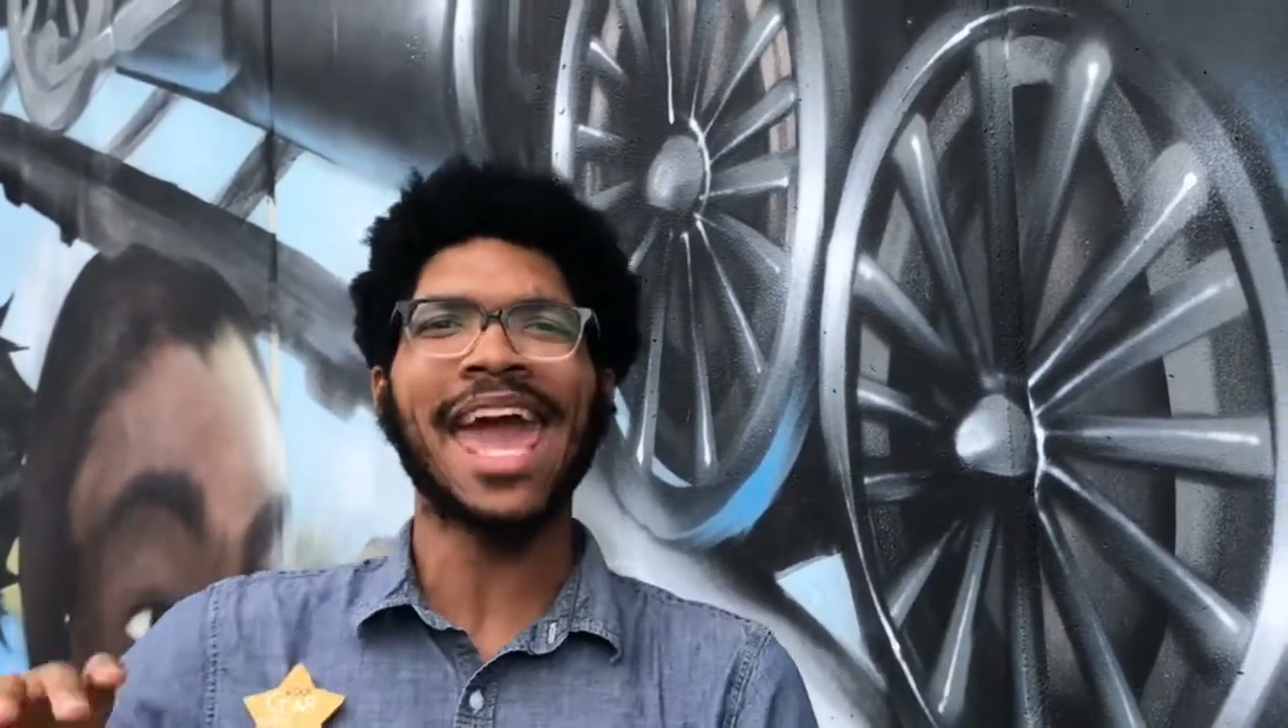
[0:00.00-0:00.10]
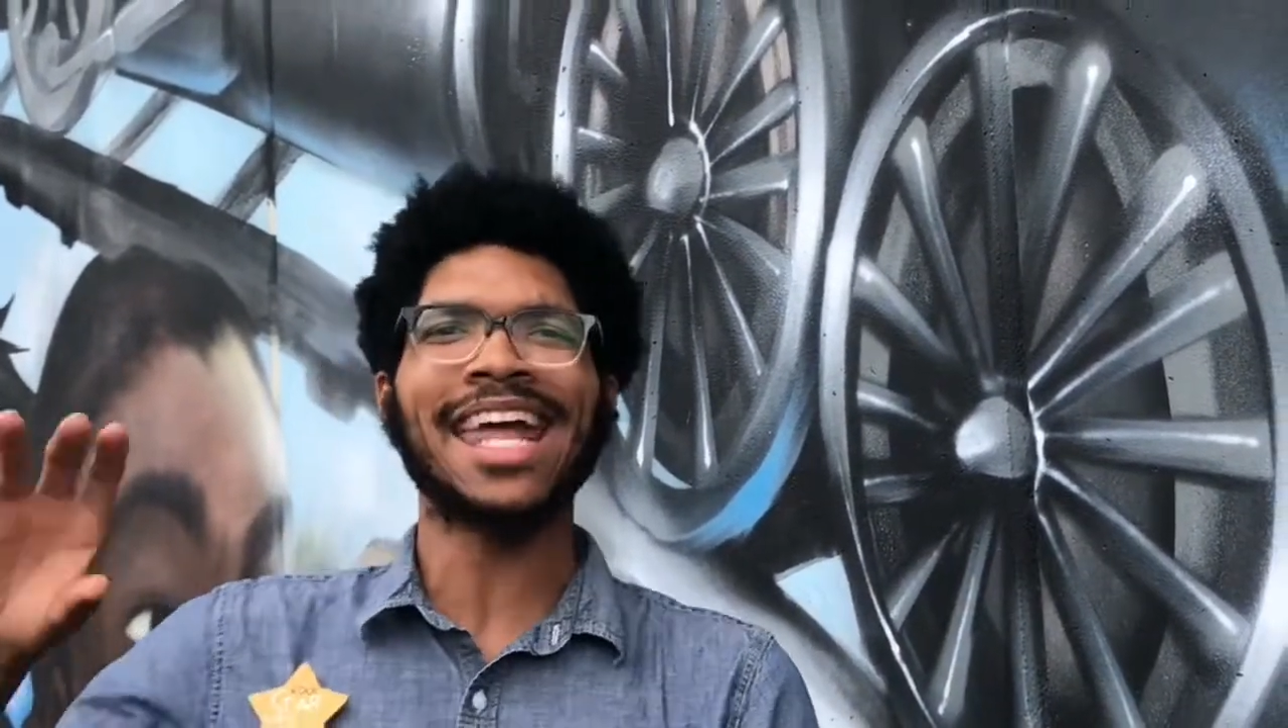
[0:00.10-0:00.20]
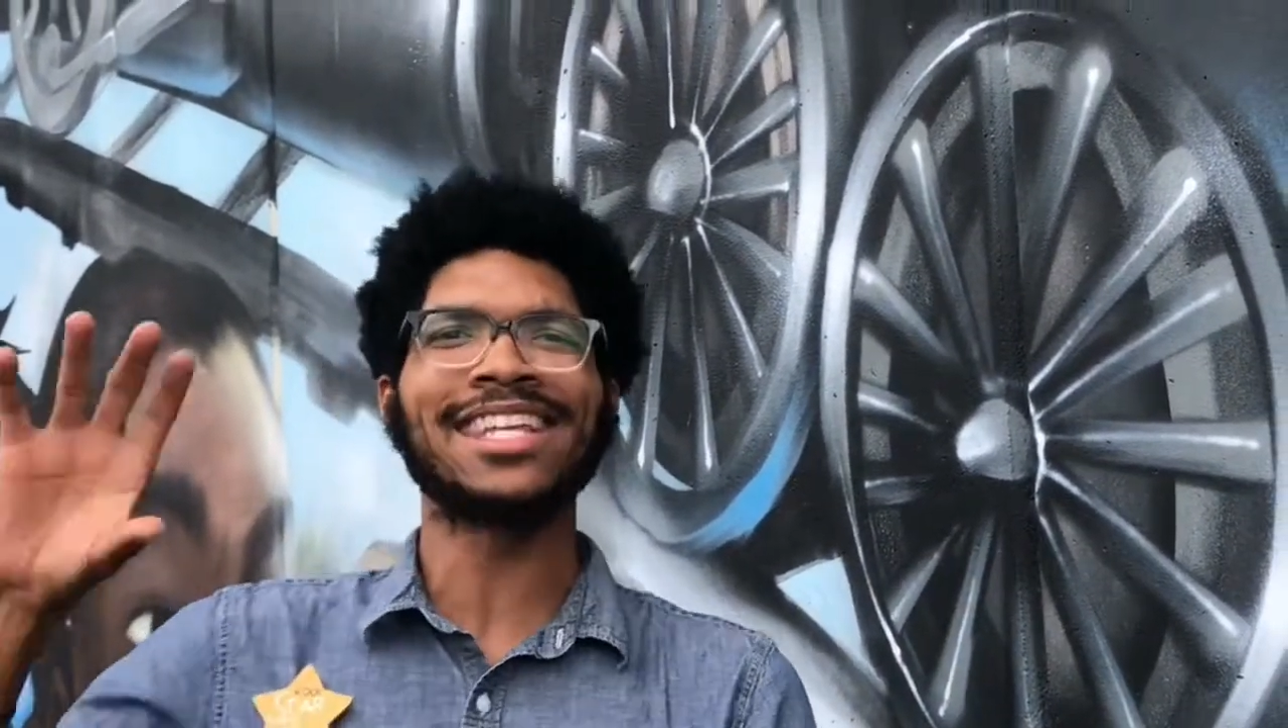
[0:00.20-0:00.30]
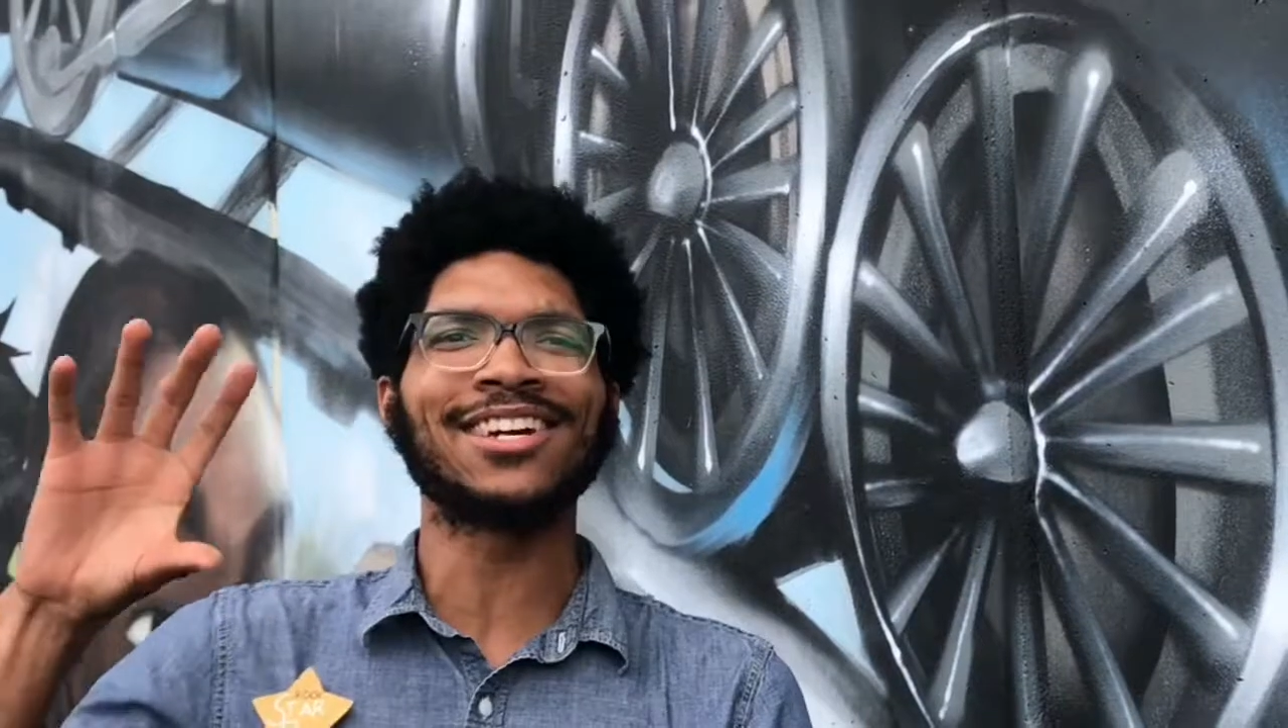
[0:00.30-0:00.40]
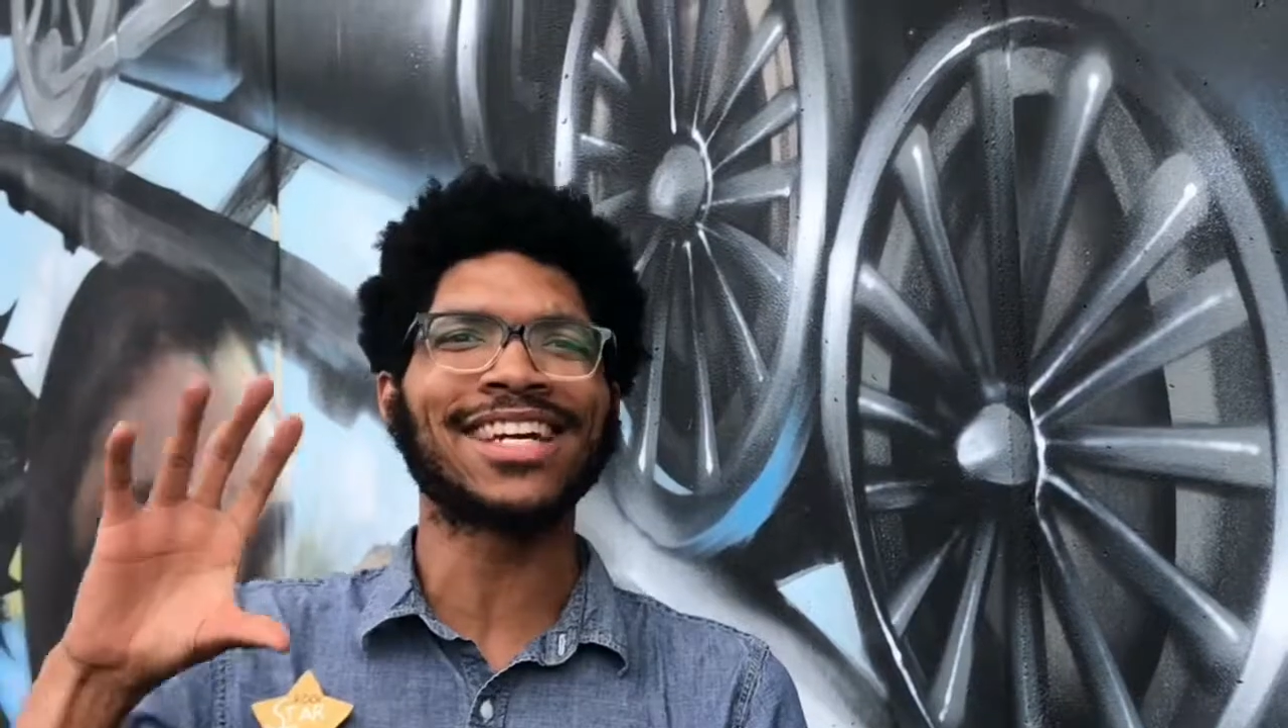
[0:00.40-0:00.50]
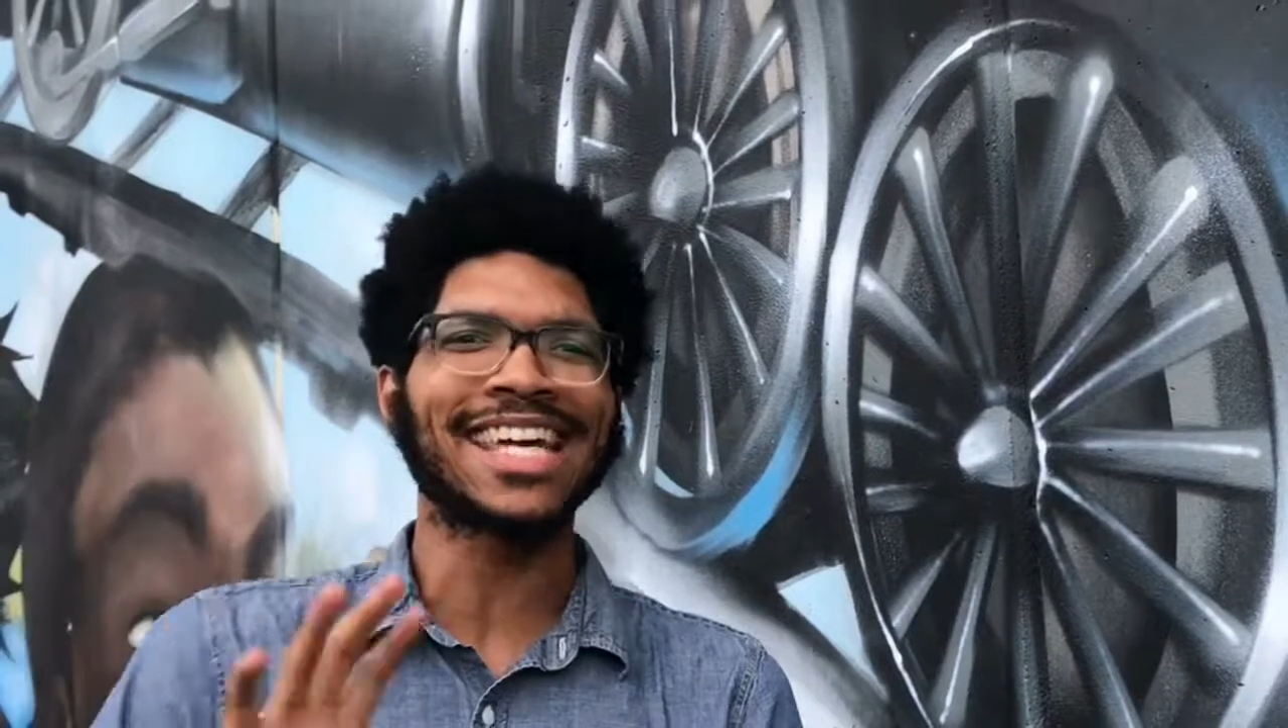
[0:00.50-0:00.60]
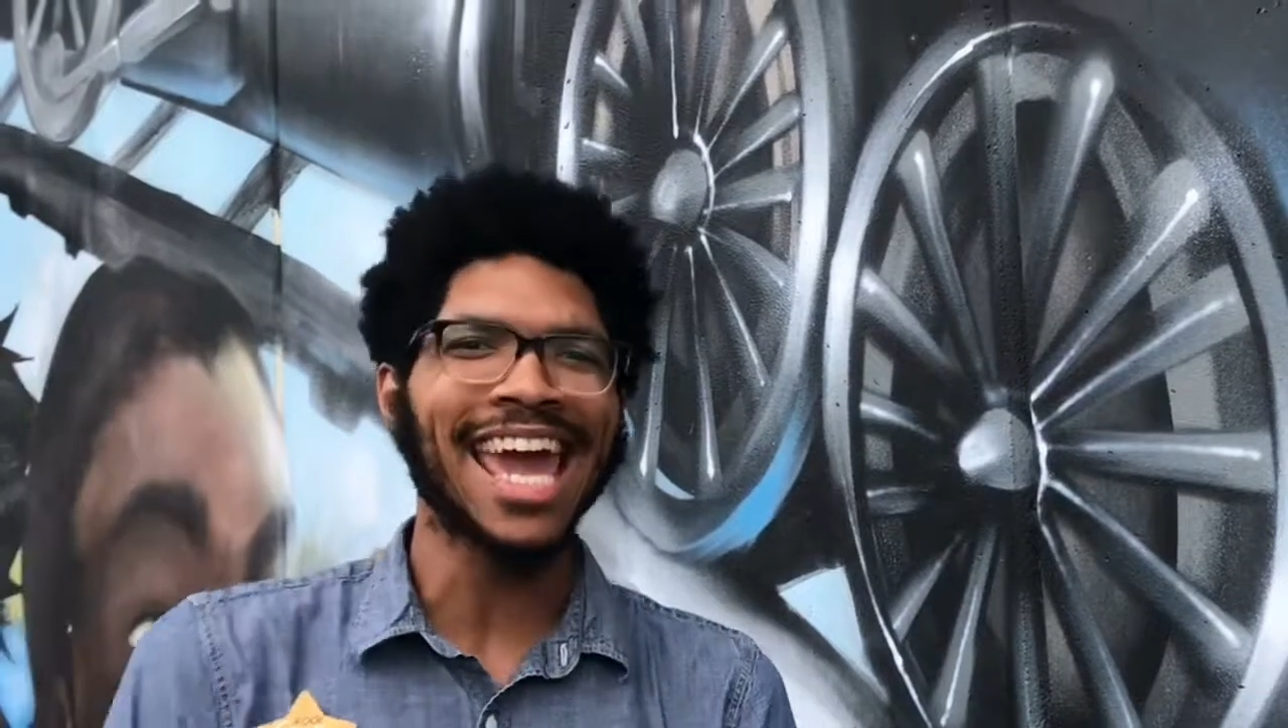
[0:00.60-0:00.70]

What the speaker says: and your